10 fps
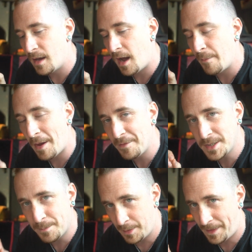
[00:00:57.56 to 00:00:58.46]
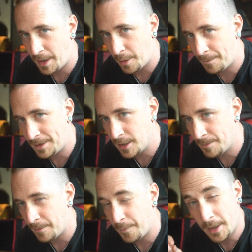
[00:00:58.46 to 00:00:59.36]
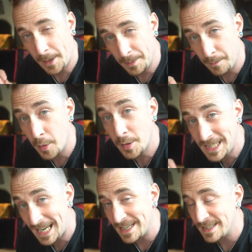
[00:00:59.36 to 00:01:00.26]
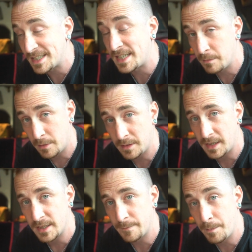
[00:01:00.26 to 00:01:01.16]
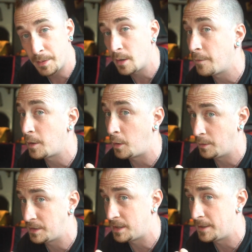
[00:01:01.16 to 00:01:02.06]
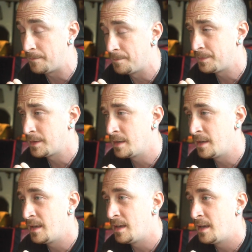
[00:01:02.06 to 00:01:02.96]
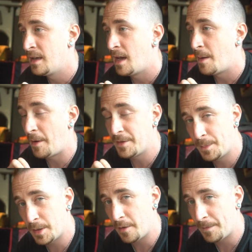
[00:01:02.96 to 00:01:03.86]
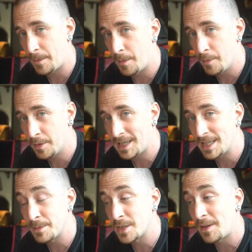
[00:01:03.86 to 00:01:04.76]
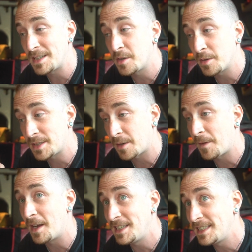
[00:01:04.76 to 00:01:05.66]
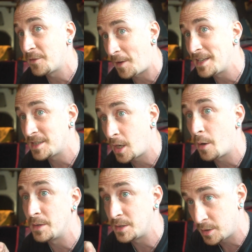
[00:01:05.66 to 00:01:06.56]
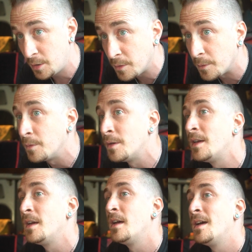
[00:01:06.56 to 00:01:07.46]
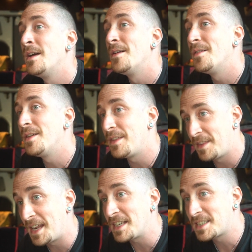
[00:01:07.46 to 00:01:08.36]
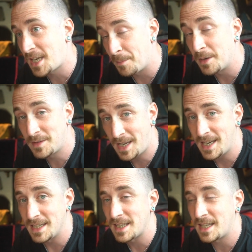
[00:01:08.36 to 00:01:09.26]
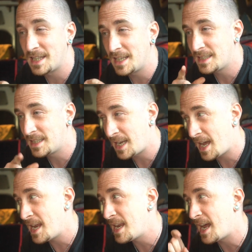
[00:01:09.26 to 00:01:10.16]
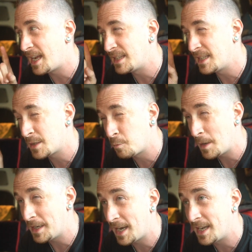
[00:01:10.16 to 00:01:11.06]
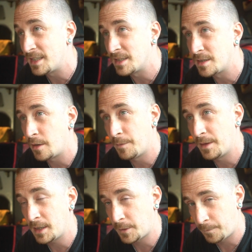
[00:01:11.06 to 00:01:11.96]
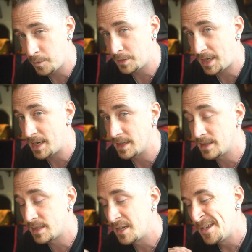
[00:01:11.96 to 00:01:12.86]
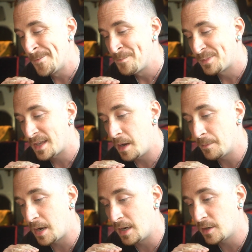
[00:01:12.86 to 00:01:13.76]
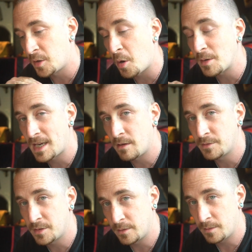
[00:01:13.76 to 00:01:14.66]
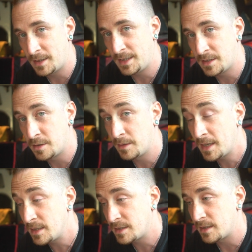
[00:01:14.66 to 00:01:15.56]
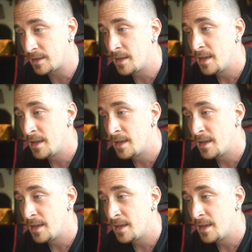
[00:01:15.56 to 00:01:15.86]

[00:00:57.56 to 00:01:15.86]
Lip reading: I'm having to put that off a little bit for a couple of more days. I say more days, I've been putting a long time. I'm having to put it off a couple more days because I've actually got stuff that I need the van to go and do in the next couple of days. I think today and this weekend, so for the next 4 days, I'm kind of locked out doing what I need to do on the engine.